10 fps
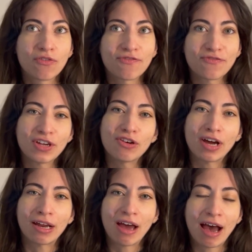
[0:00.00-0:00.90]
figure
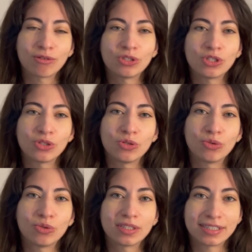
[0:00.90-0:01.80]
out how
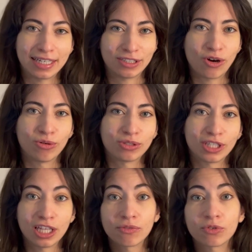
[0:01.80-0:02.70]
to set goals
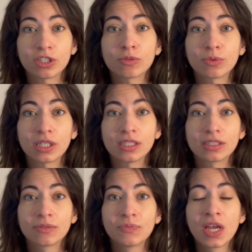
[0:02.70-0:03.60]
in the first
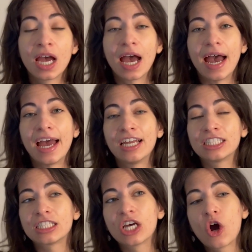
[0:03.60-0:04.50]
place.
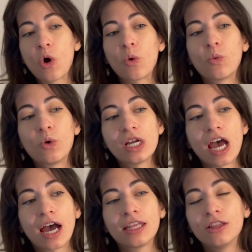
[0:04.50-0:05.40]
And what
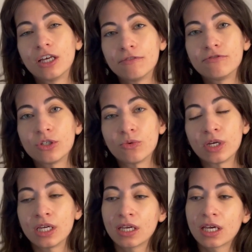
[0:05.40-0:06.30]
I love
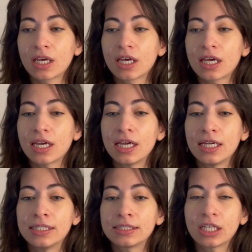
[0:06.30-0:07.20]
doing
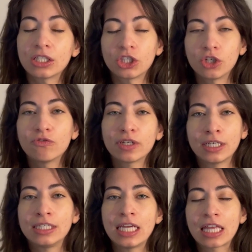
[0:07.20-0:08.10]
is sort of an
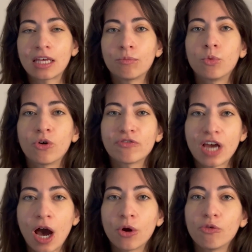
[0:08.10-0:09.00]
idea that morphed
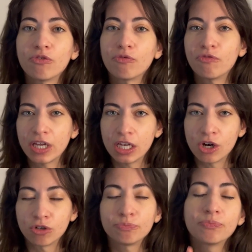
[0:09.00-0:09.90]
out of a
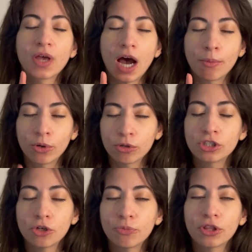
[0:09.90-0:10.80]
video. I'm going
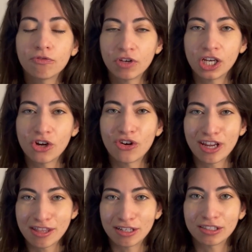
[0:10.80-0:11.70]
to put the video
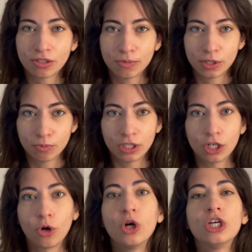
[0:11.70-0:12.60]
in the description
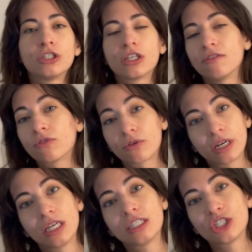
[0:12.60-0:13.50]
below to give credit